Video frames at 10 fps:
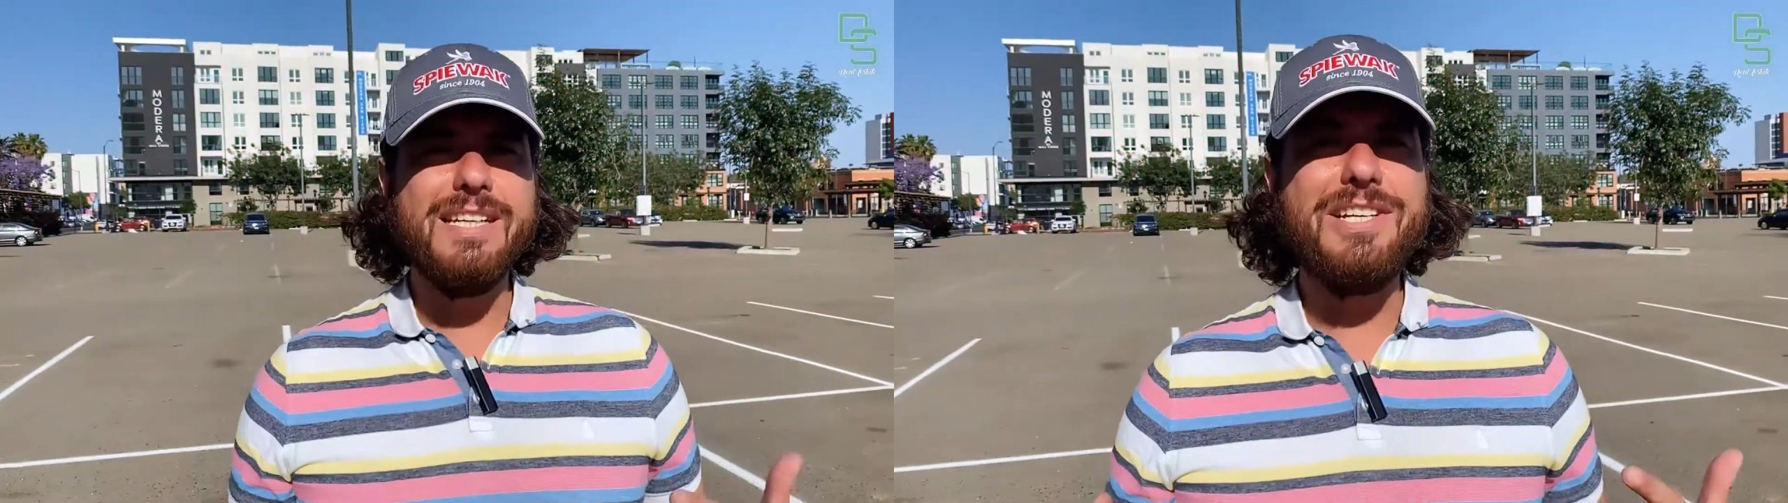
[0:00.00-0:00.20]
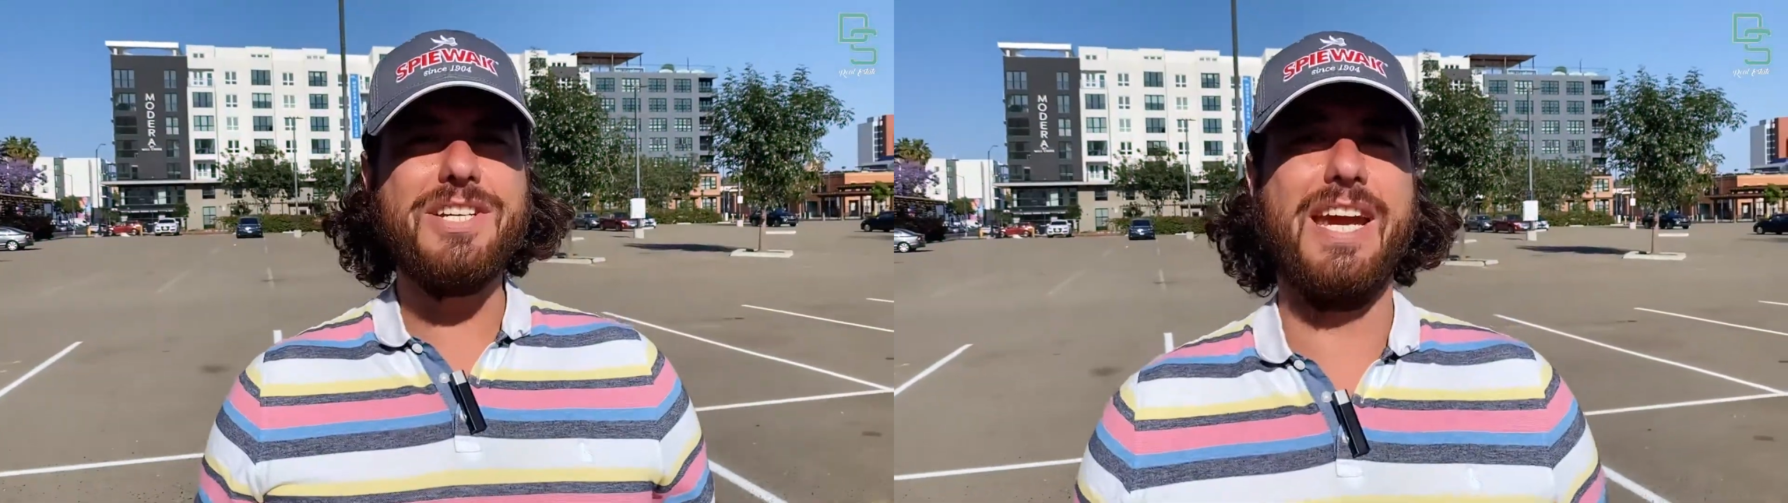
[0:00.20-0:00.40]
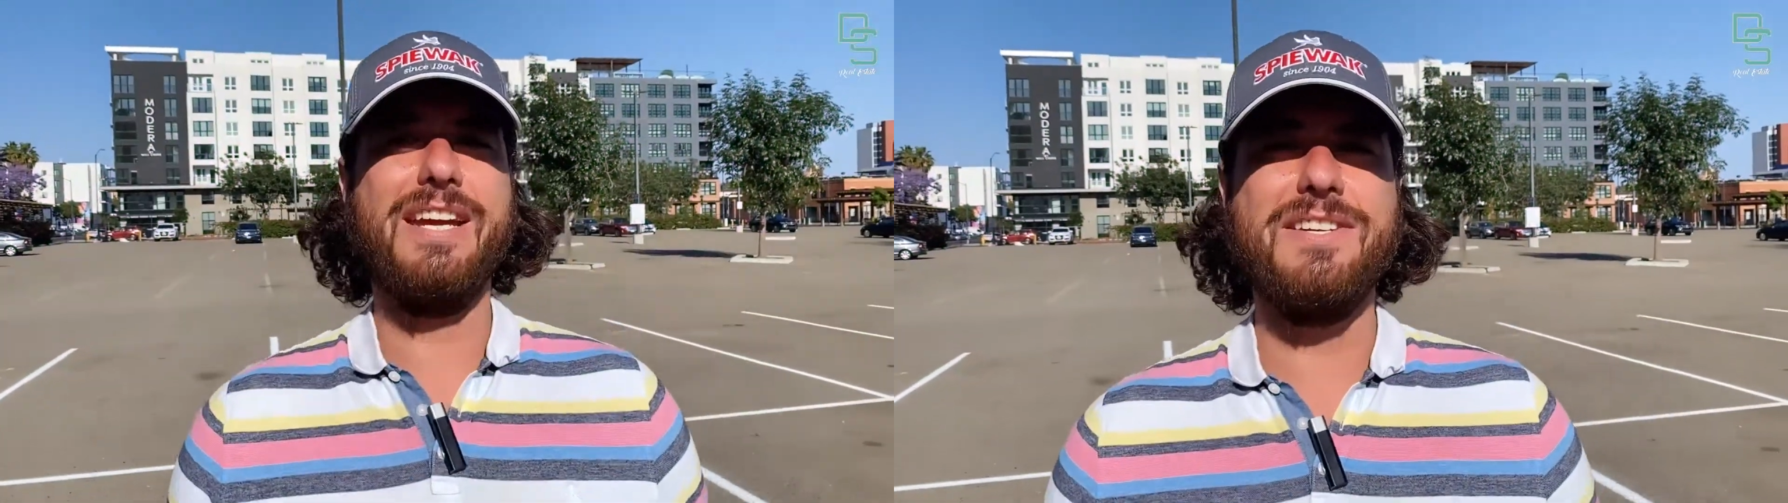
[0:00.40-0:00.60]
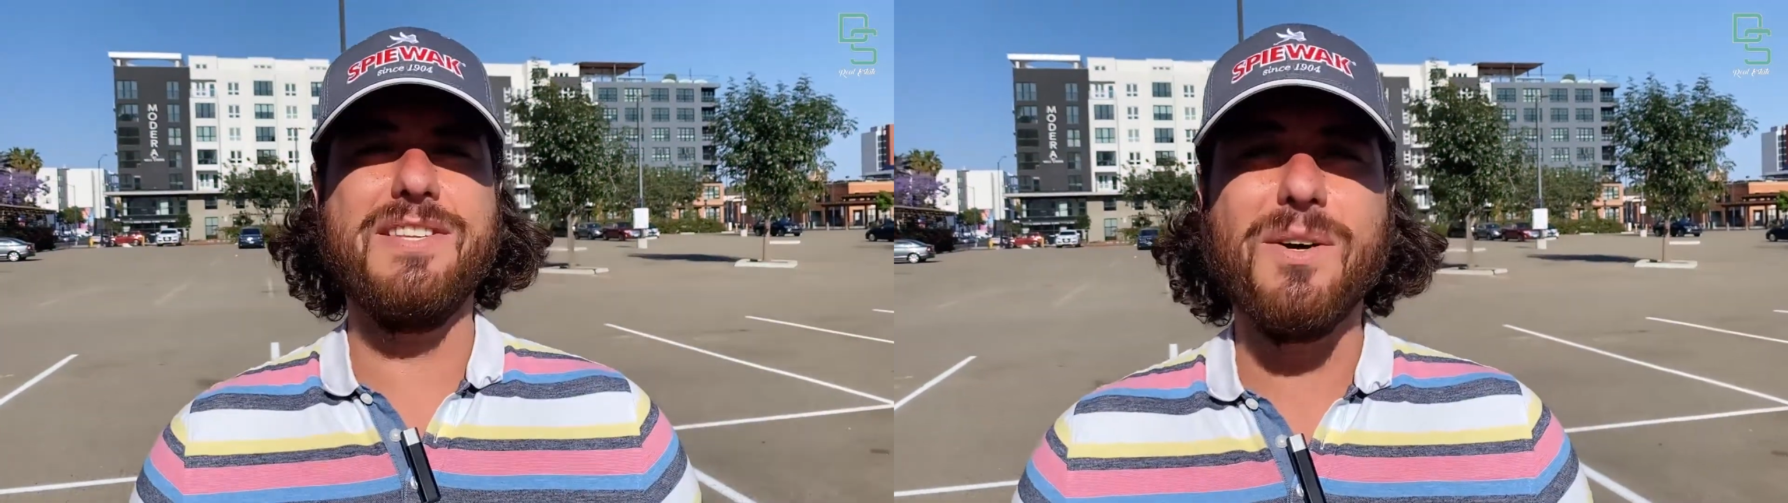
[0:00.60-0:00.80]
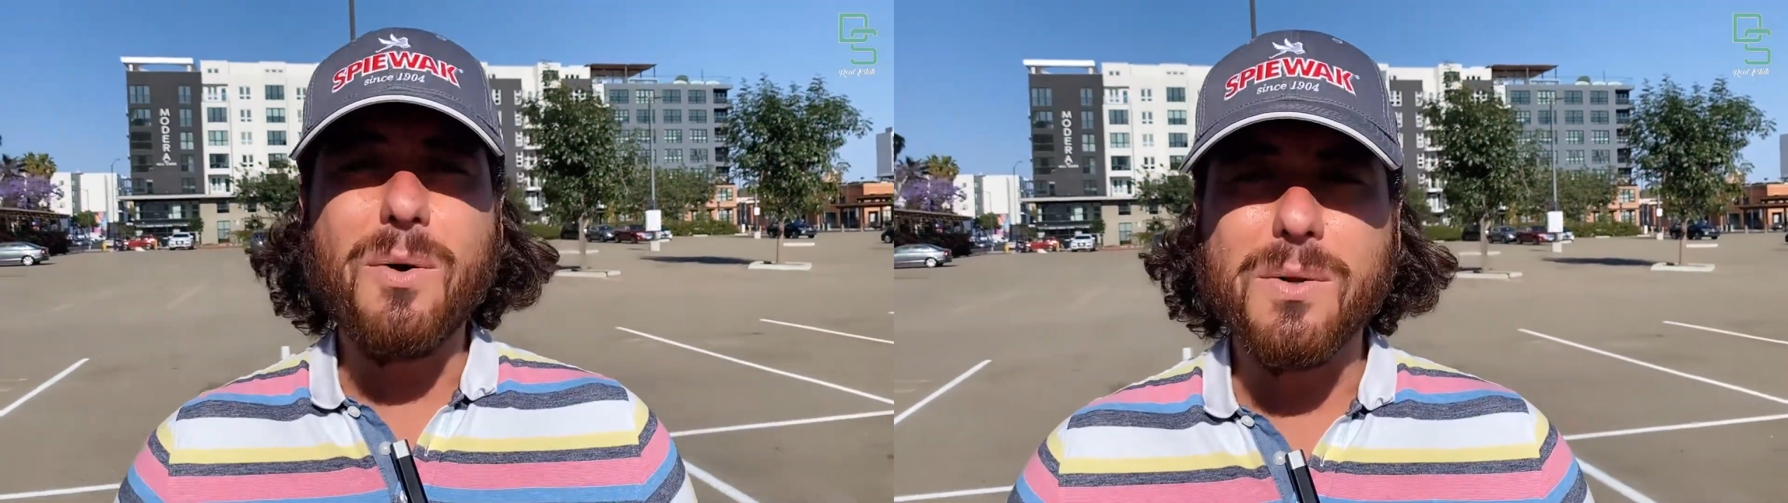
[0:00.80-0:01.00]
changed the
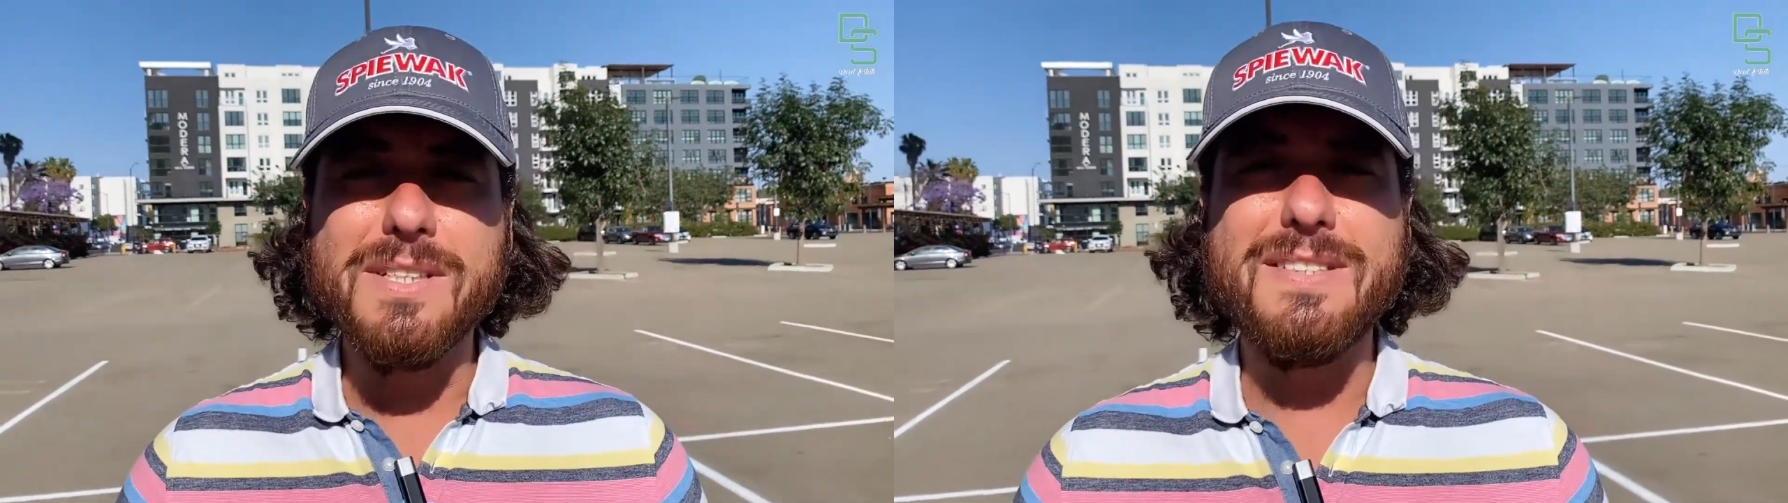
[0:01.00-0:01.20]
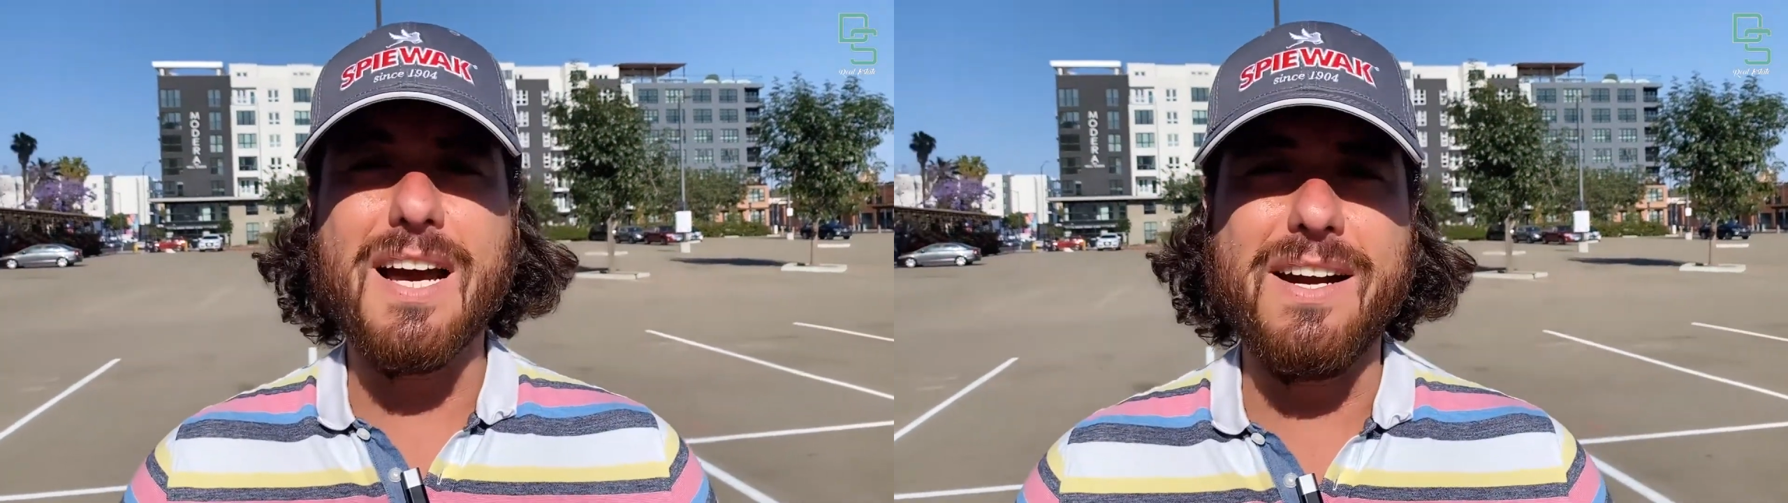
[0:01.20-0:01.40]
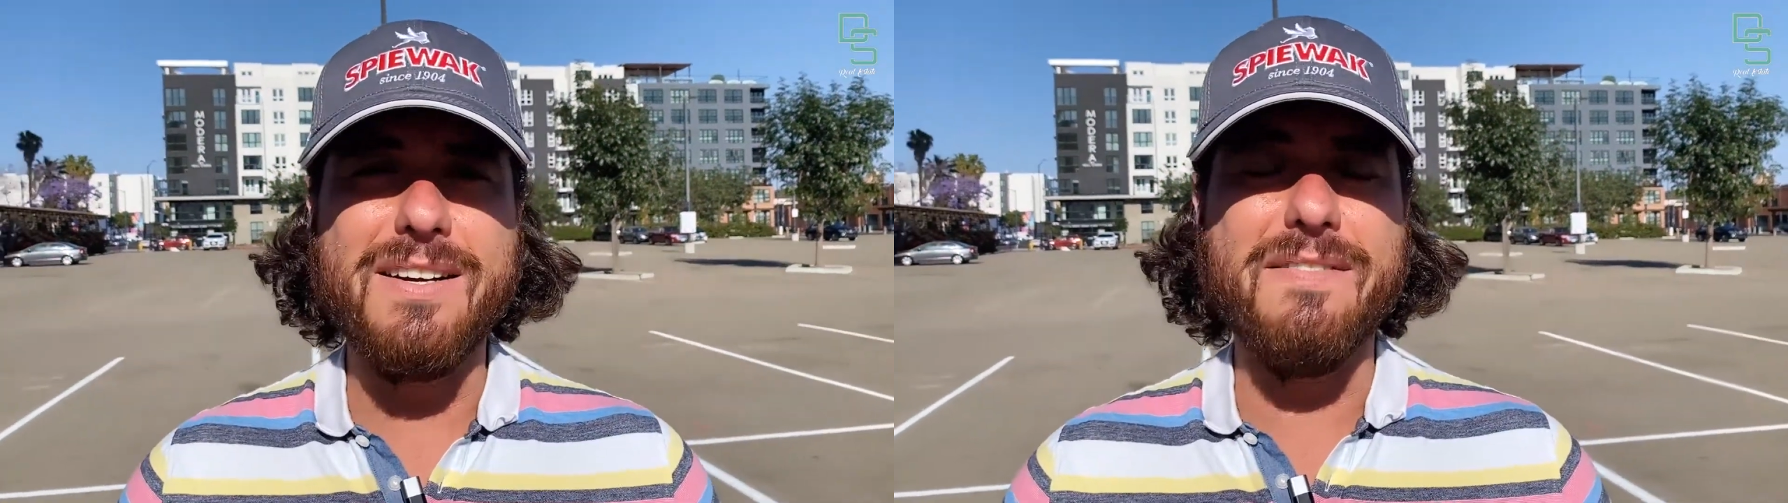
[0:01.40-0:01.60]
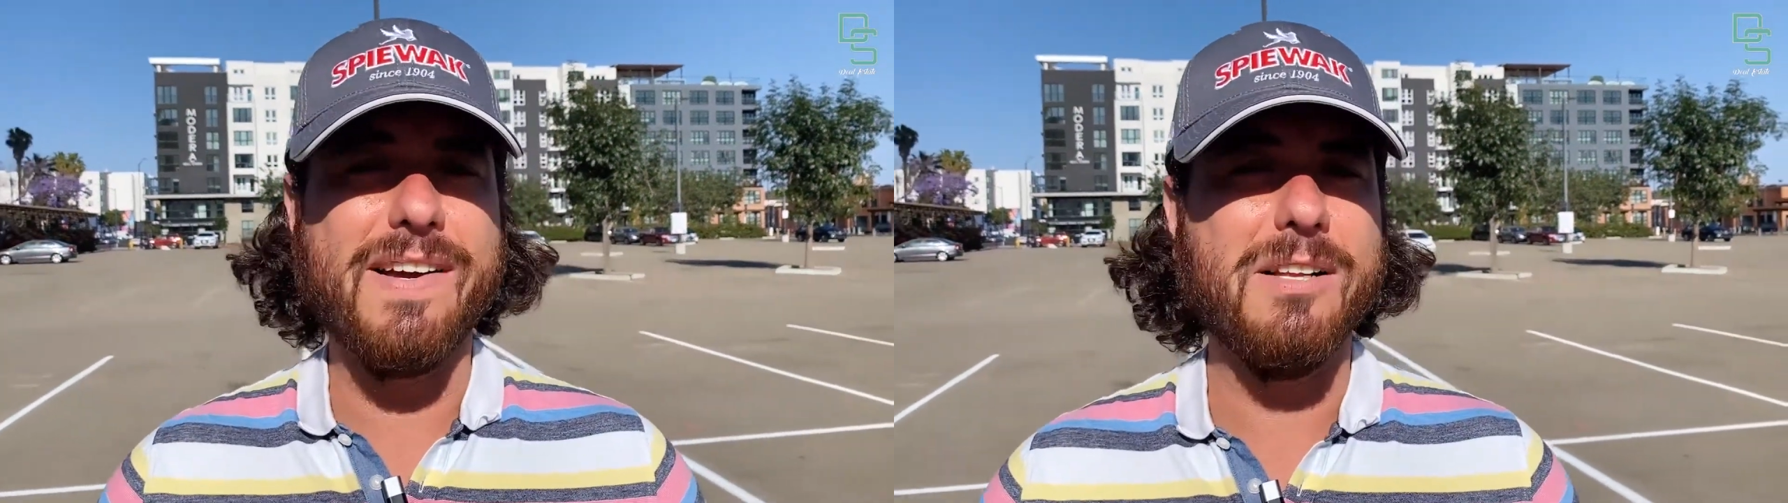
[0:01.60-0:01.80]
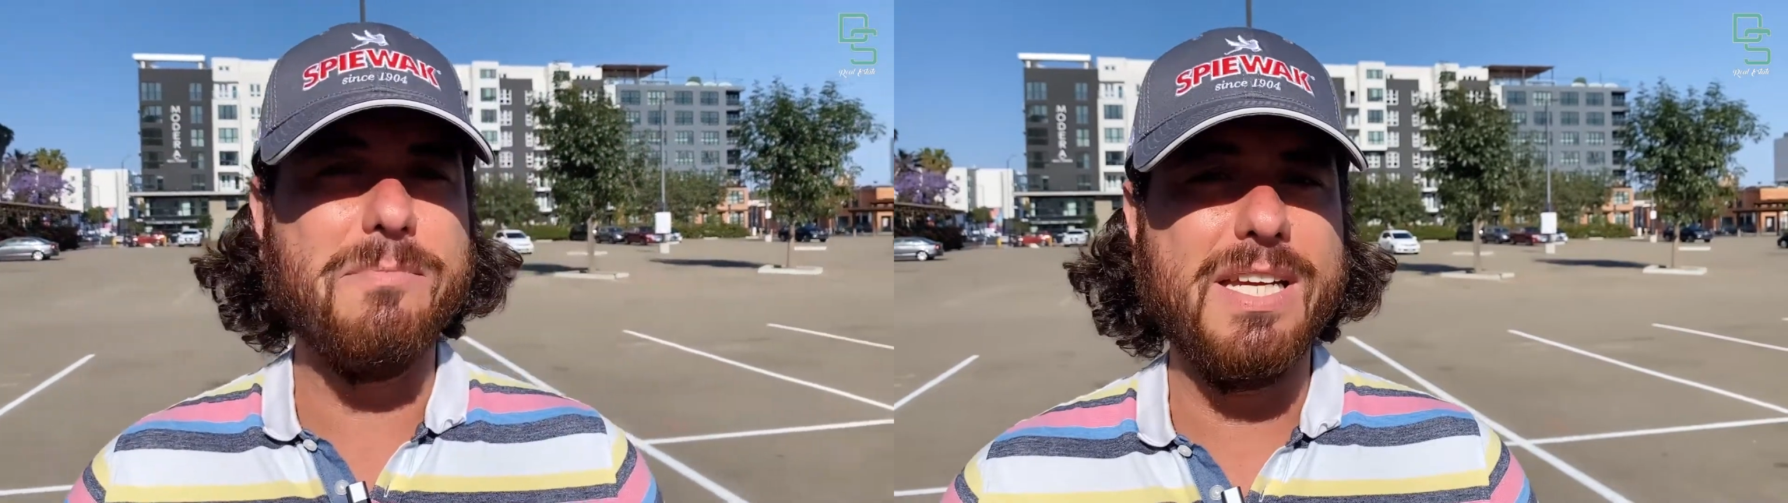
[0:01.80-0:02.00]
whole entire
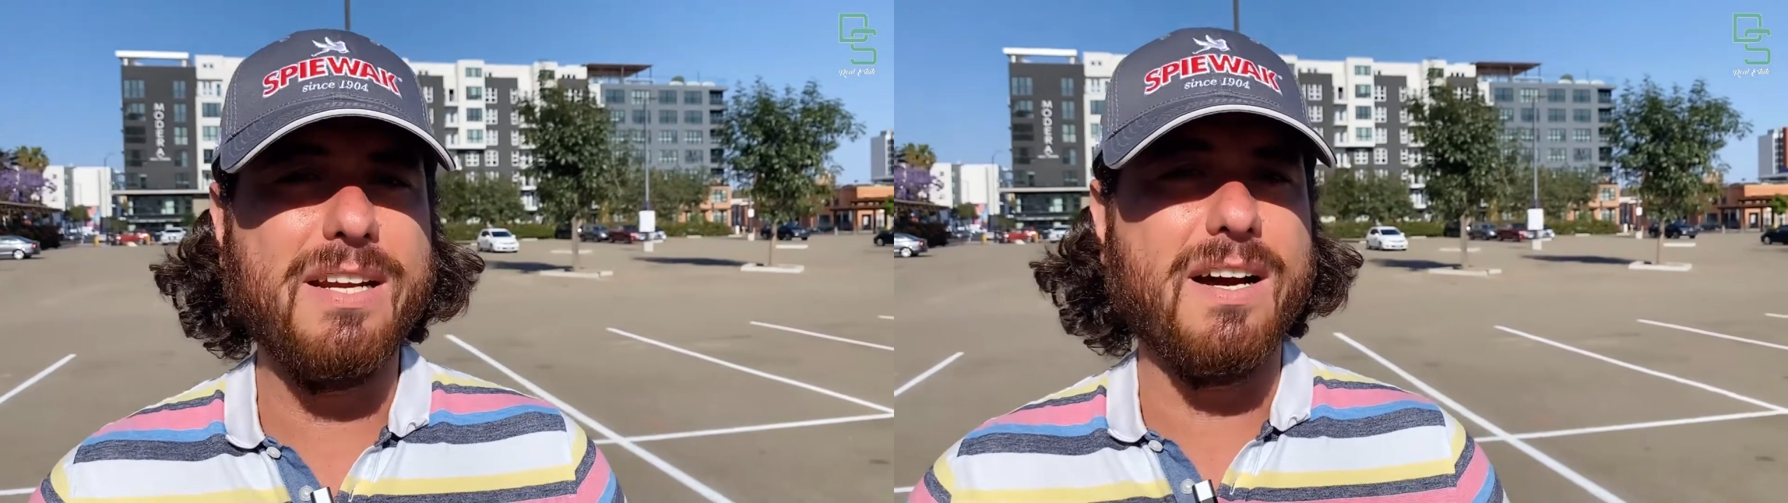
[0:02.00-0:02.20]
development